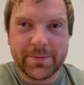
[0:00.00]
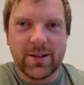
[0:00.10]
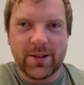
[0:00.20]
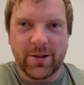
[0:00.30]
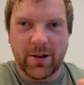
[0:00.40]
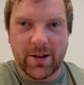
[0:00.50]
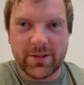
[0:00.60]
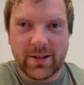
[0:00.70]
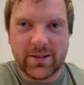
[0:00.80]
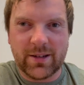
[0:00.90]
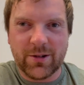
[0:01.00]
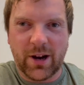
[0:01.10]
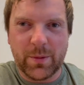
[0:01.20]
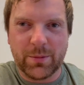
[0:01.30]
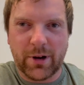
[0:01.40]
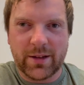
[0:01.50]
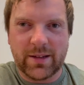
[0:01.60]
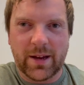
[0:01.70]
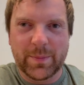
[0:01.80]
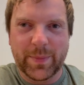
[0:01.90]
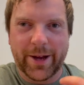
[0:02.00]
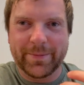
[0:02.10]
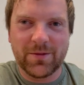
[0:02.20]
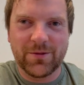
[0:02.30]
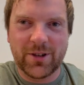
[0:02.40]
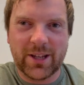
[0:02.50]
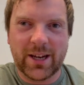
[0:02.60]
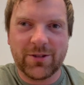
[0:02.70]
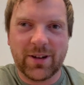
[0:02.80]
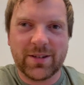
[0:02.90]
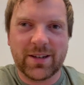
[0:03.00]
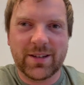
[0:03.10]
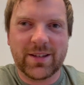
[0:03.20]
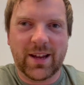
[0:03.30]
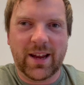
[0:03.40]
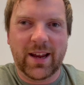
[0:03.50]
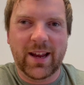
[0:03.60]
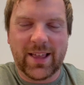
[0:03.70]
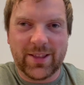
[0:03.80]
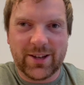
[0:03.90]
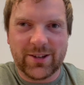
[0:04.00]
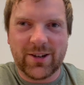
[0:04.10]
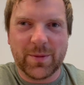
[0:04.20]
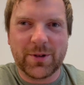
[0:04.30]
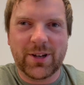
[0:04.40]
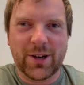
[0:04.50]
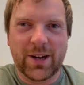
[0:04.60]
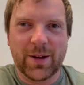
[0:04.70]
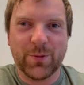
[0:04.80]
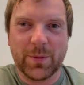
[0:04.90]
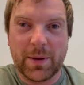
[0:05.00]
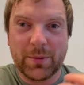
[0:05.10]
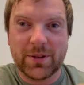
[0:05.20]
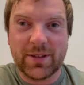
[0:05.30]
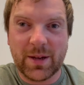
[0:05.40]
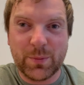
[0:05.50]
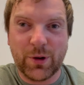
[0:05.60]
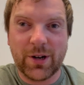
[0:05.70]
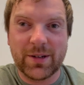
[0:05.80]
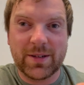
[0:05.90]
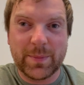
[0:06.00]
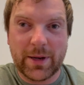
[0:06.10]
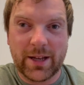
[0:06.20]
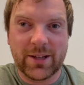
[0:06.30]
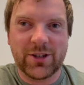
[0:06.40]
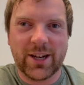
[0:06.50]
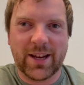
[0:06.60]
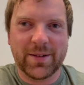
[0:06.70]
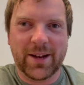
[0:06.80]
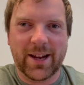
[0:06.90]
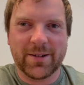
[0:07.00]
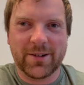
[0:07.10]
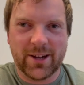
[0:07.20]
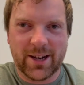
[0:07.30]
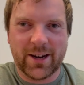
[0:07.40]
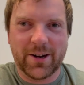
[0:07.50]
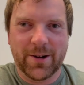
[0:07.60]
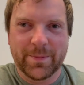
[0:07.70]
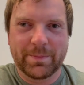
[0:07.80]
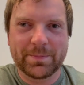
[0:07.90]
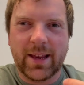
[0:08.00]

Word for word: So obviously still quite pricey, but really interesting to see that there's an opportunity for people in Singapore to buy the chicken and cook it at home.